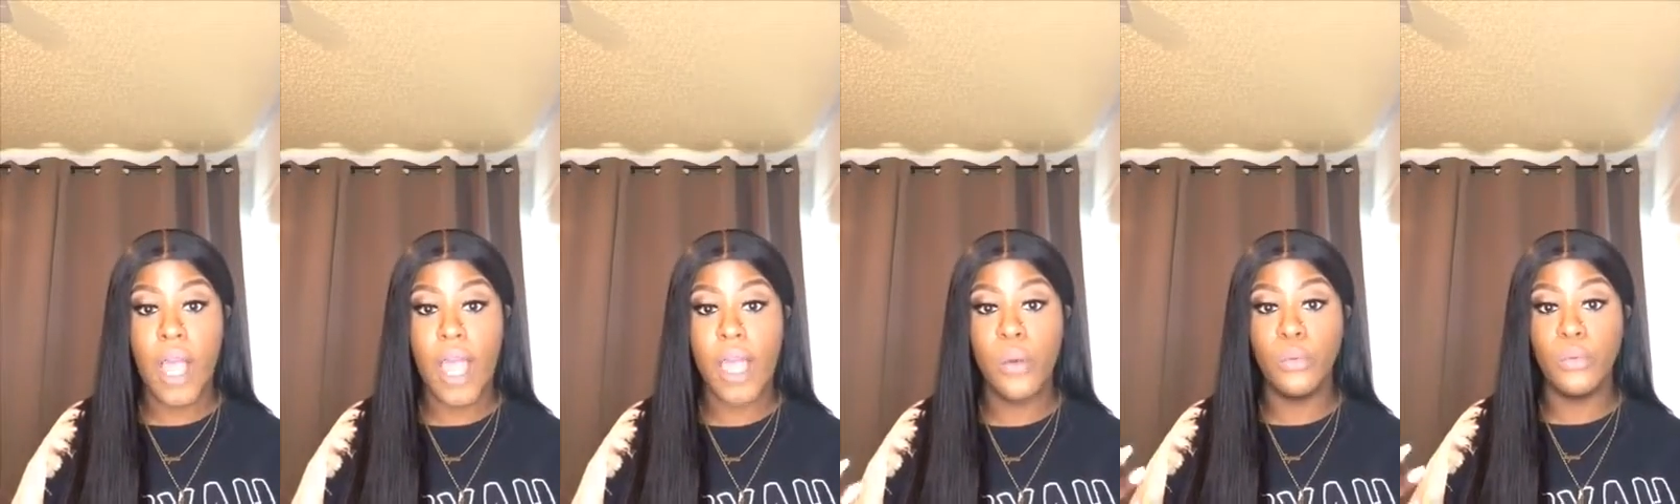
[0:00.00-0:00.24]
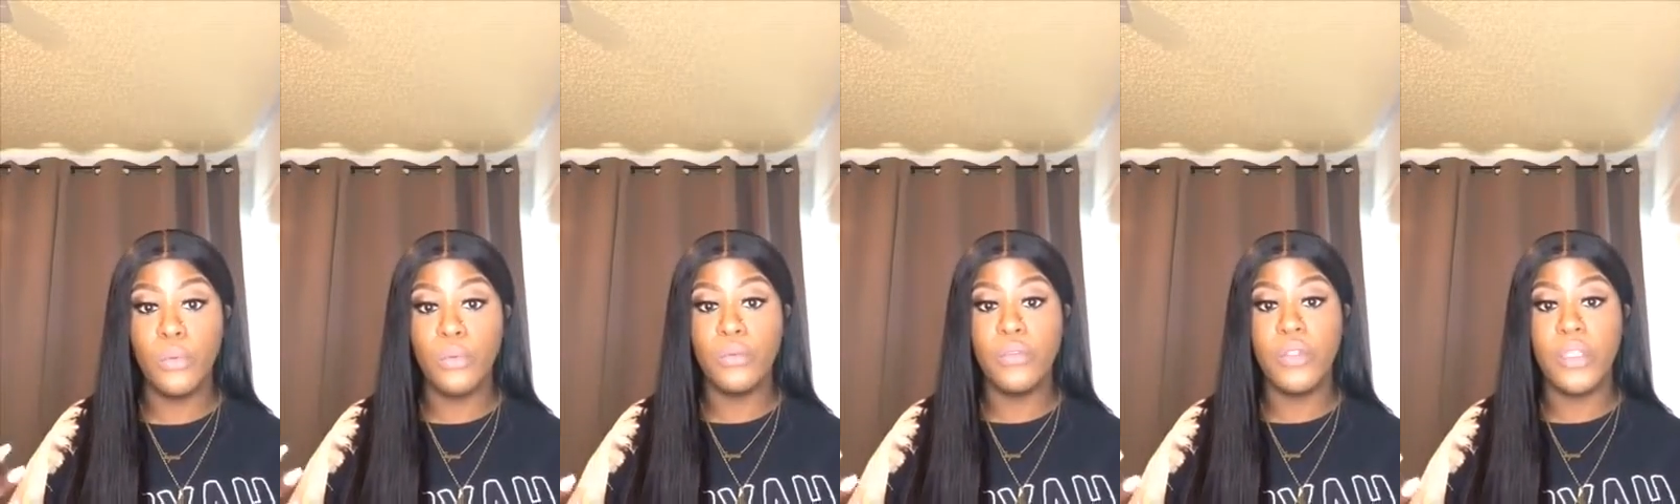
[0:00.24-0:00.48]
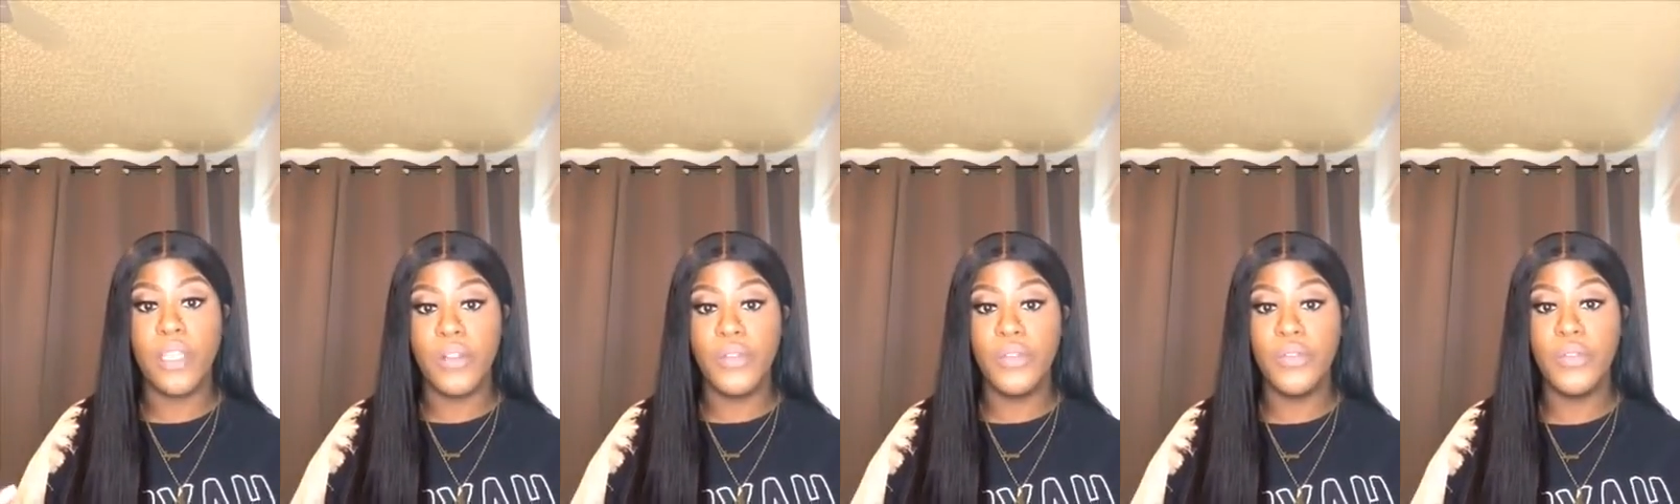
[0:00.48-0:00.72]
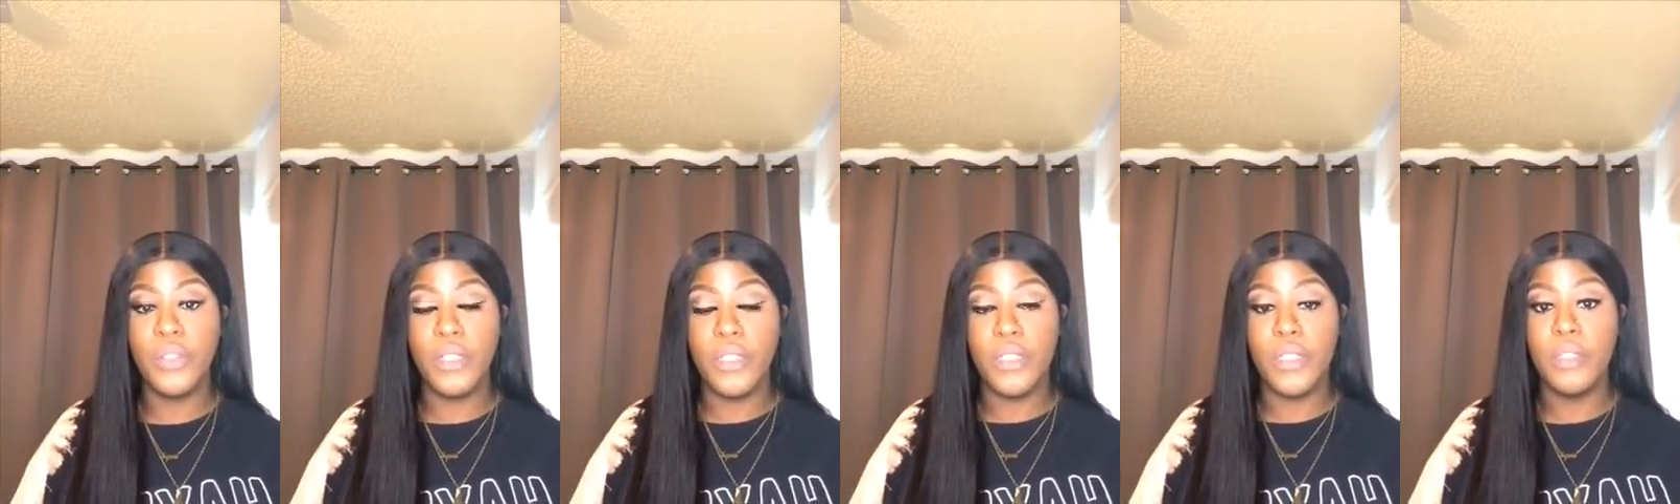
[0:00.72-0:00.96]
I will
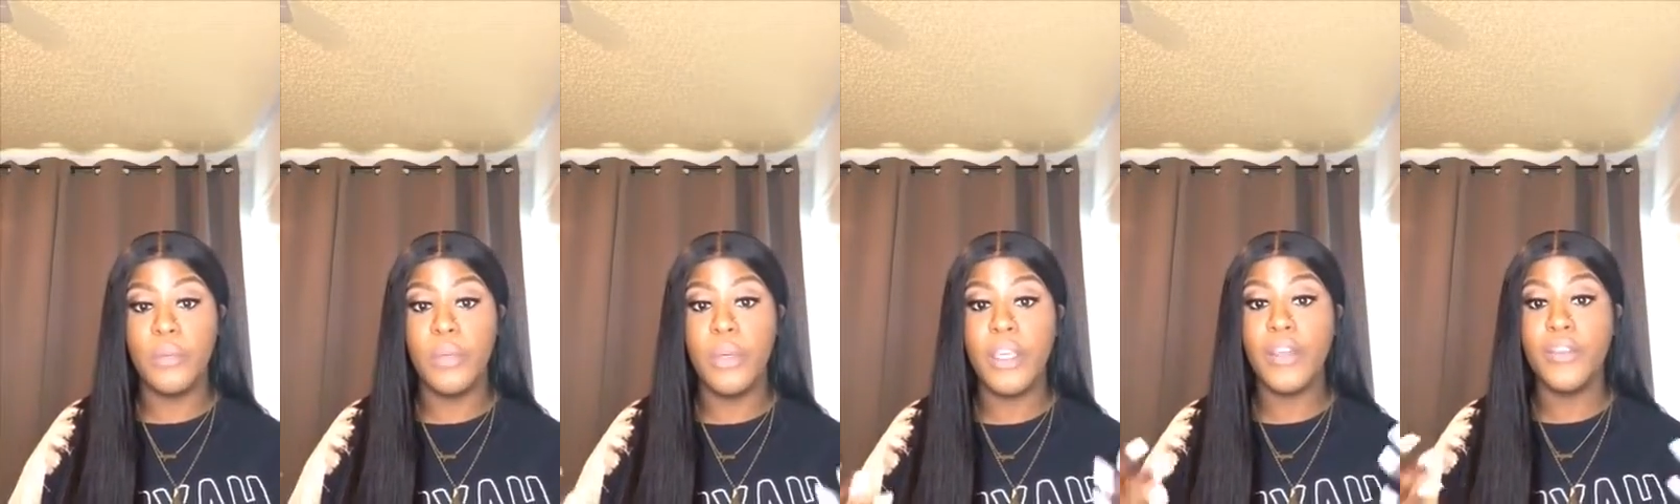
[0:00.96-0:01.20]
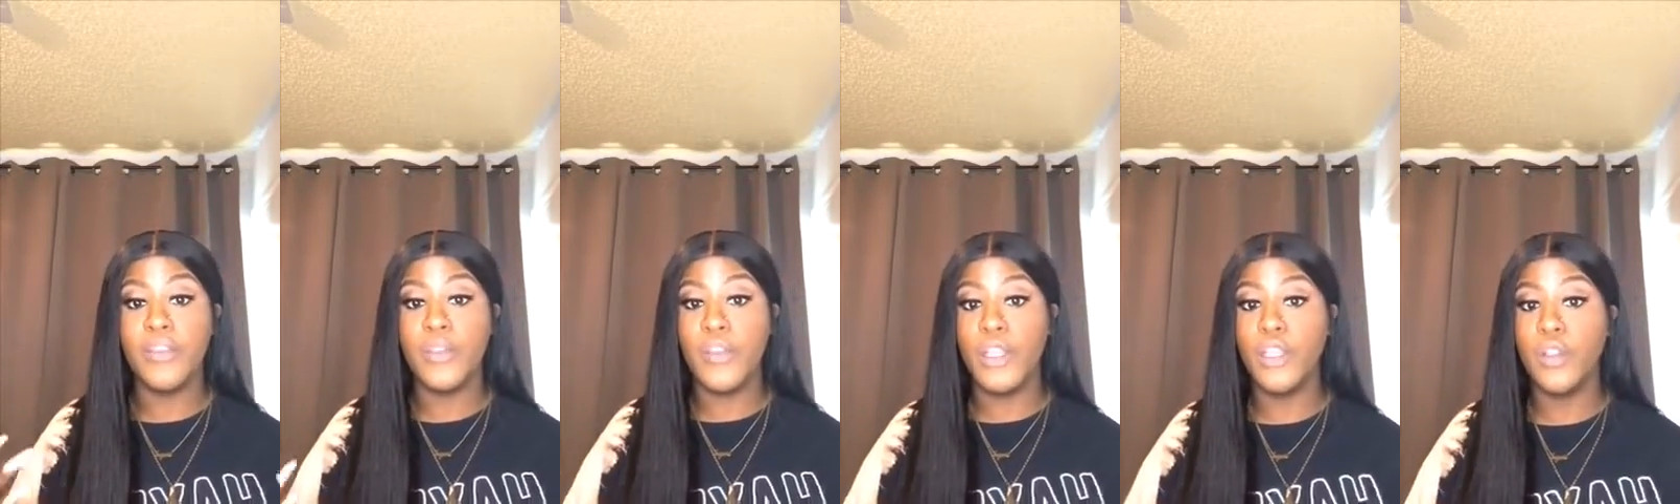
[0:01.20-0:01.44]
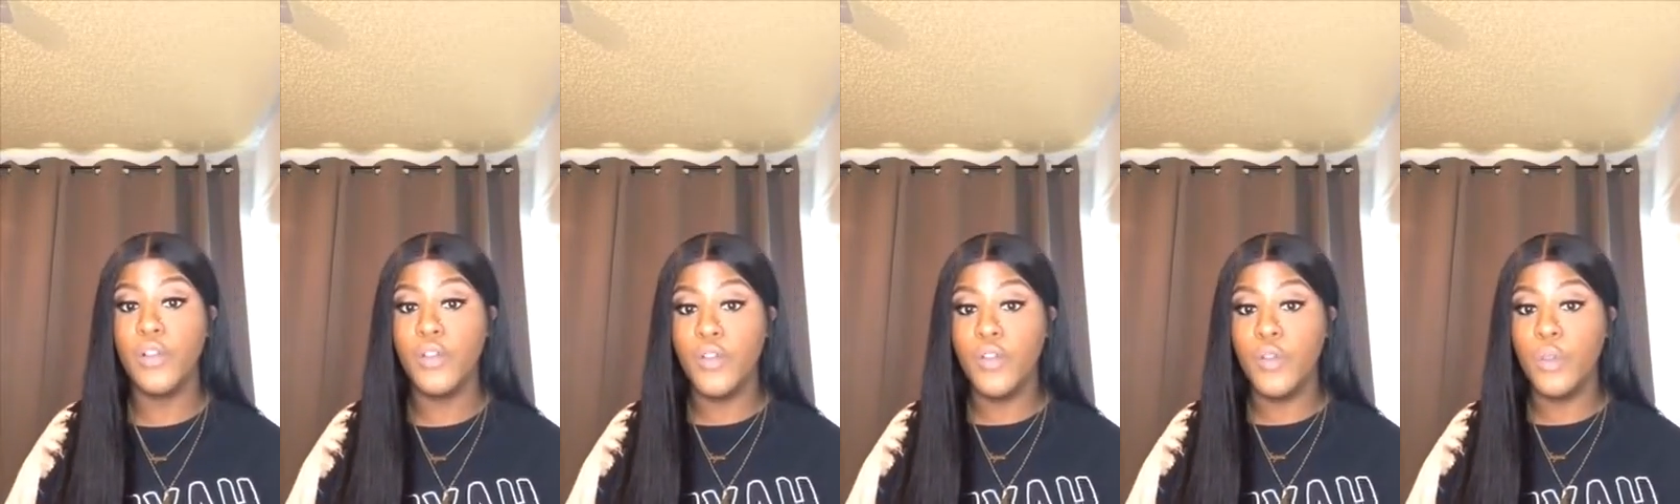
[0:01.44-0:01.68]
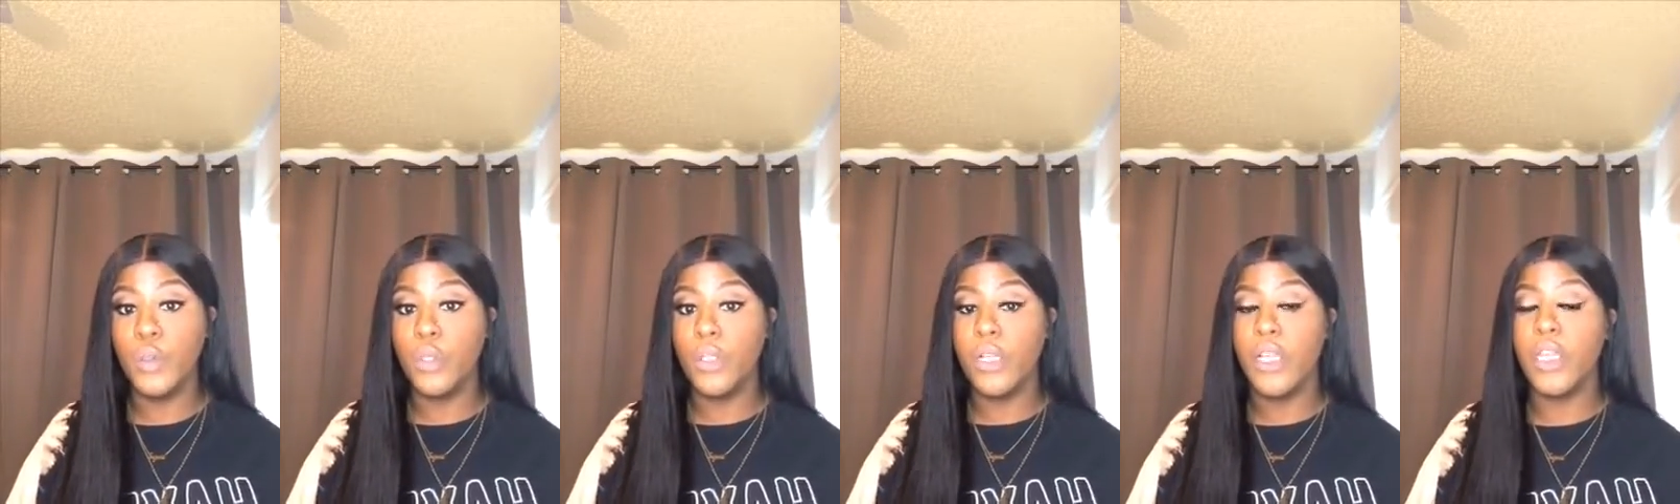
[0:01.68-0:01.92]
definitely make a video
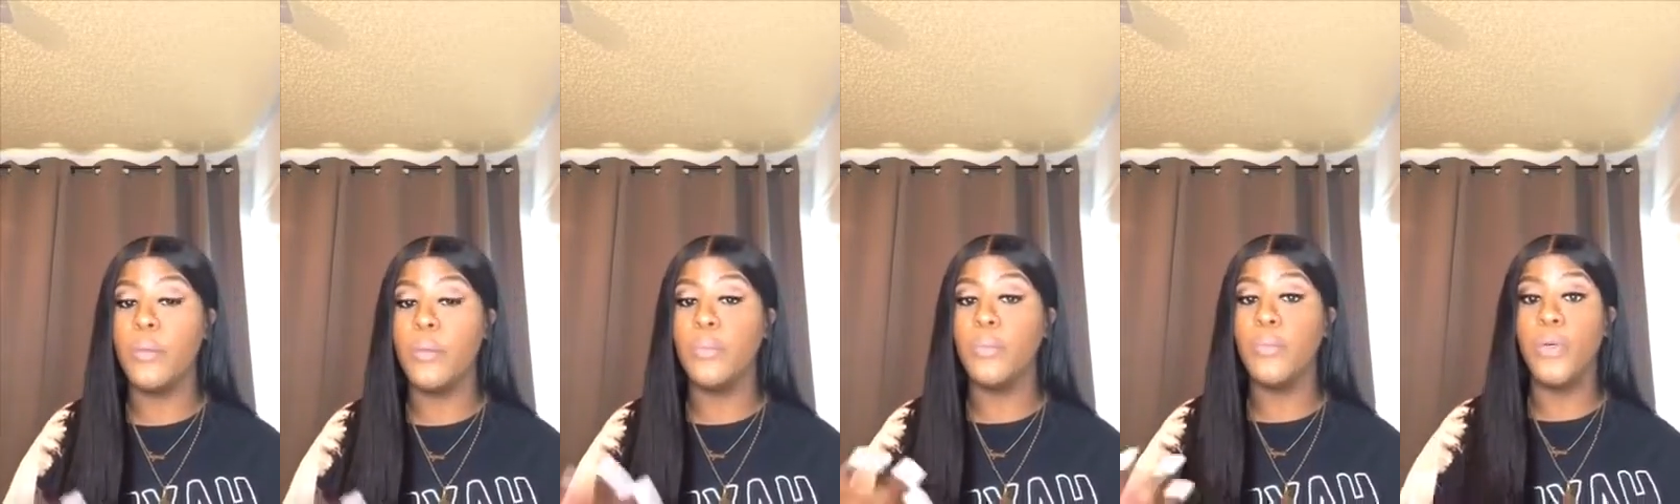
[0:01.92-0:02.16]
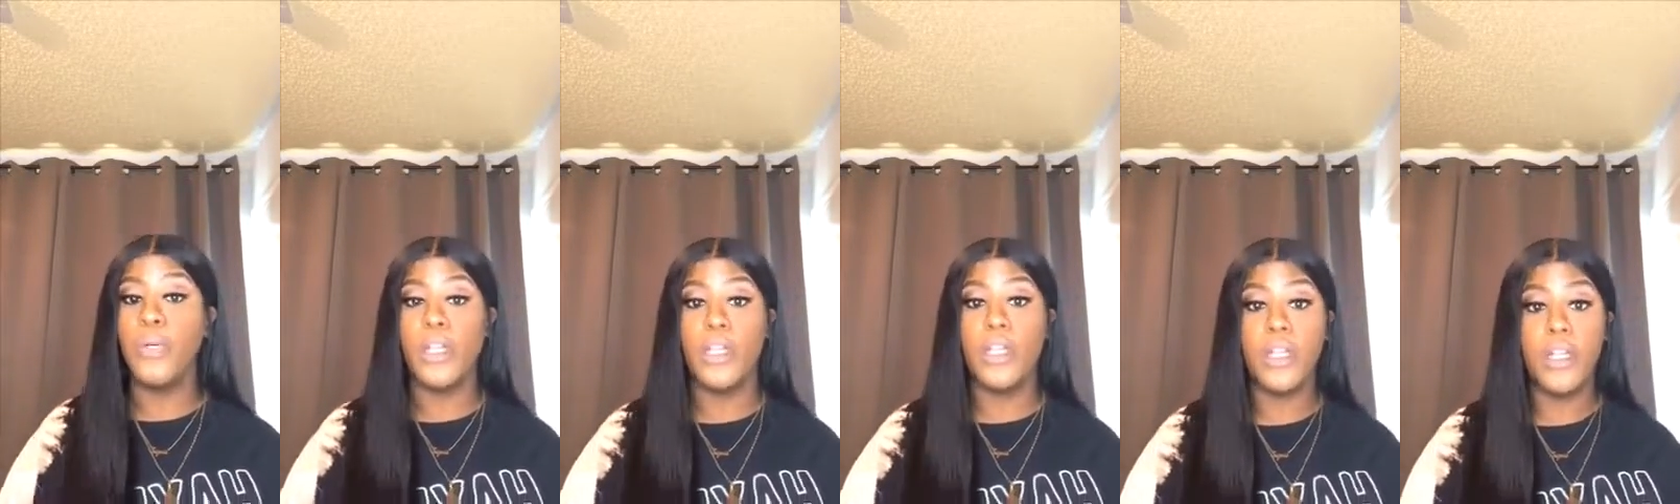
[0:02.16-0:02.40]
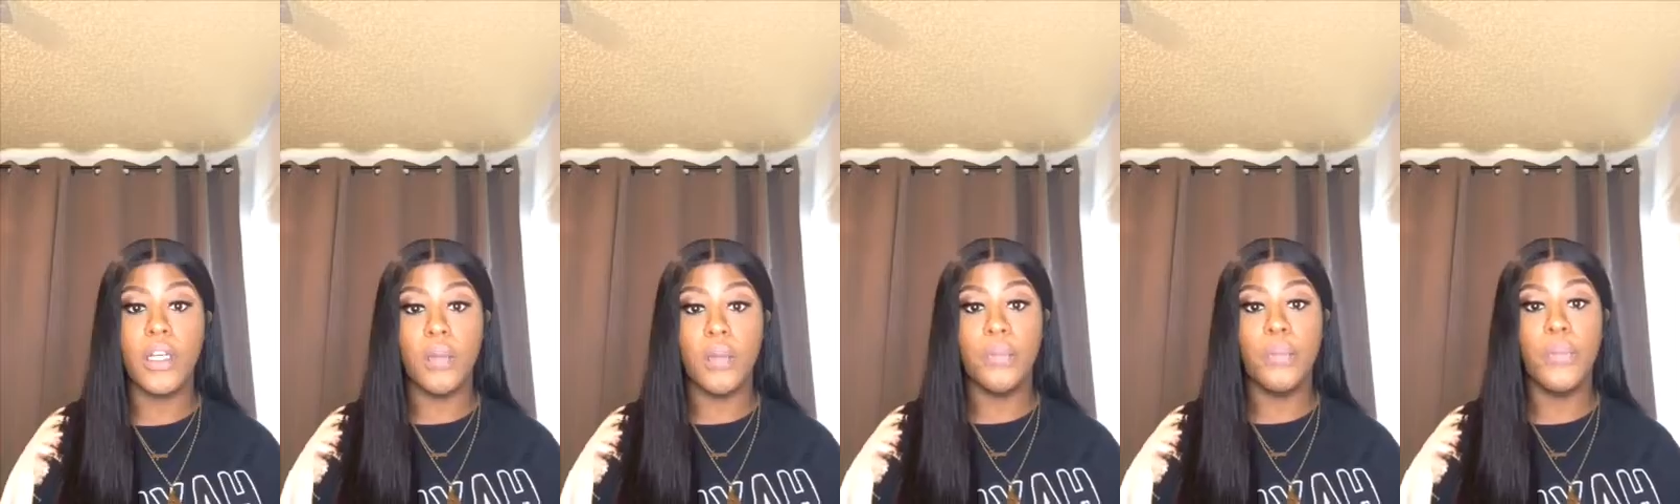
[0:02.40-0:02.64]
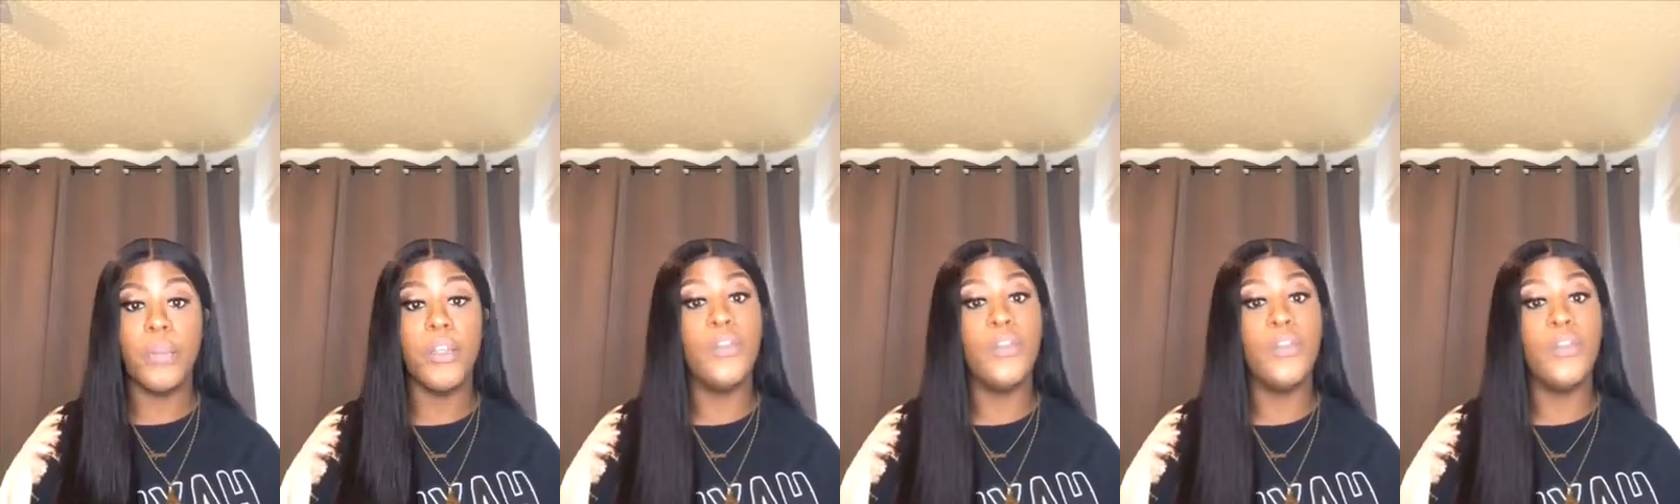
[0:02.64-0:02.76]
for it and put it up.